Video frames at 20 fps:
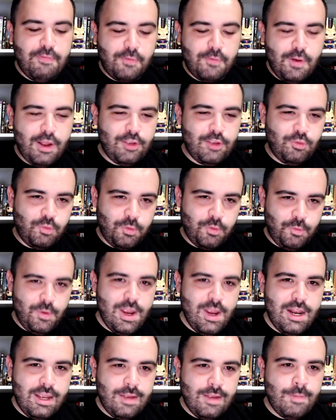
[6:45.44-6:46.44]
as we're
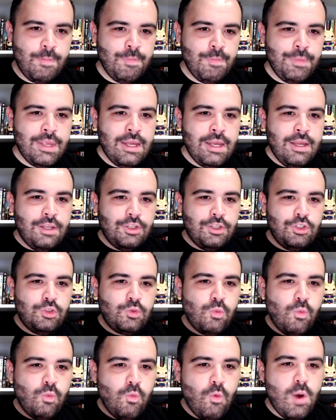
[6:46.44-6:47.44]
reading just
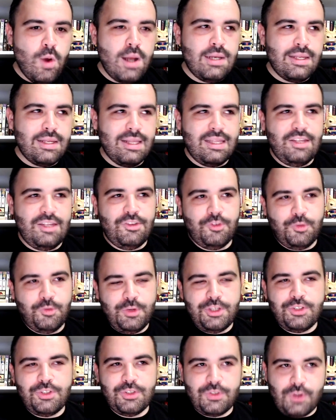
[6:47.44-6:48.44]
what these
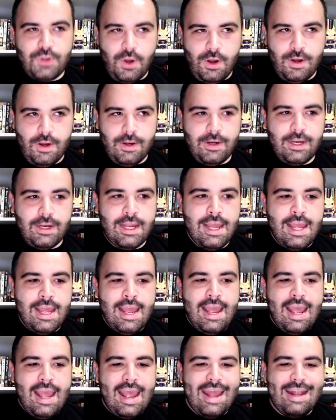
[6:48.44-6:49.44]
creatures are
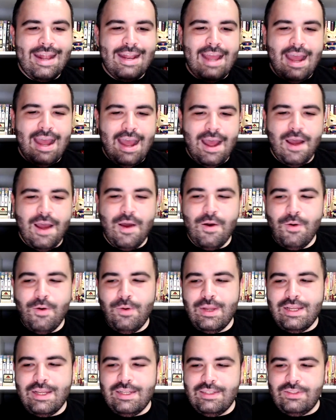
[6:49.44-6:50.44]
and
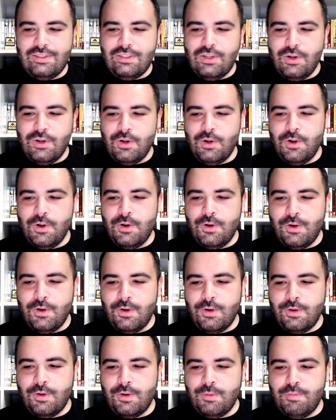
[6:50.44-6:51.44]
how is
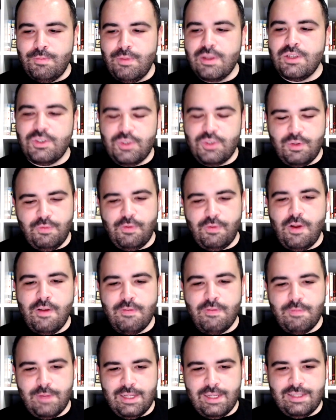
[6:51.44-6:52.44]
her mother's
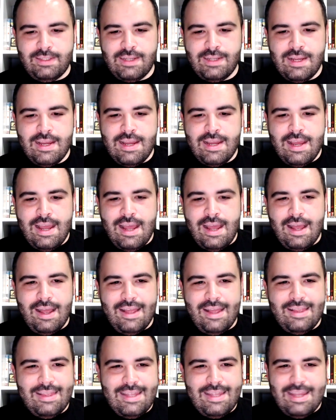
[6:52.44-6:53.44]
involvement
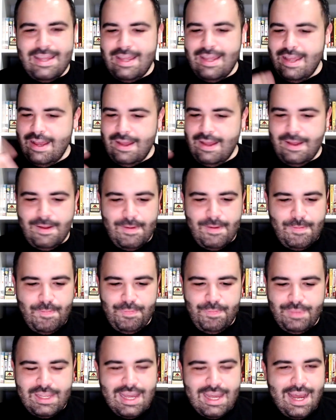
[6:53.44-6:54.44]
uh, the uh,
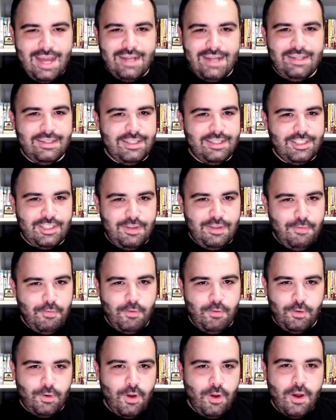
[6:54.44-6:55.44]
catalyst
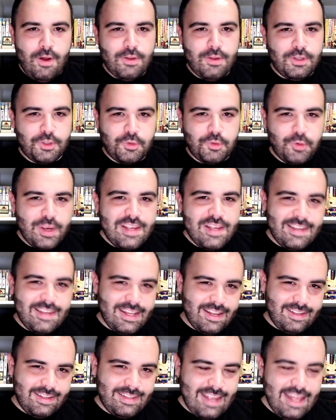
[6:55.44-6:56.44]
for all the
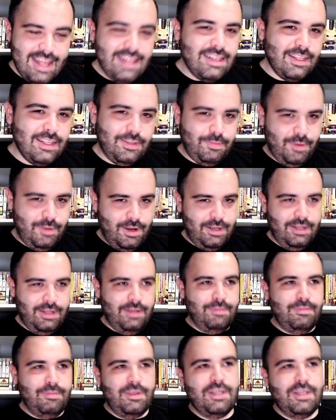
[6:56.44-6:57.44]
craziness in this
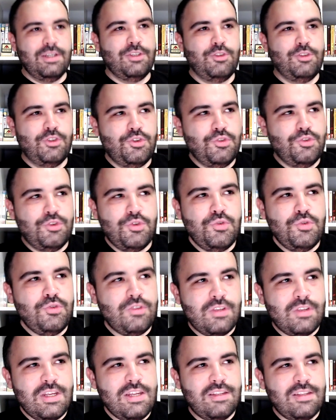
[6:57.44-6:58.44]
manga, because you do
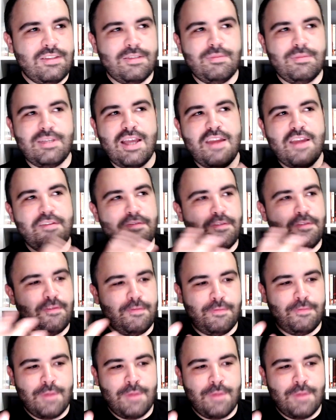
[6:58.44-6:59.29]
see some type of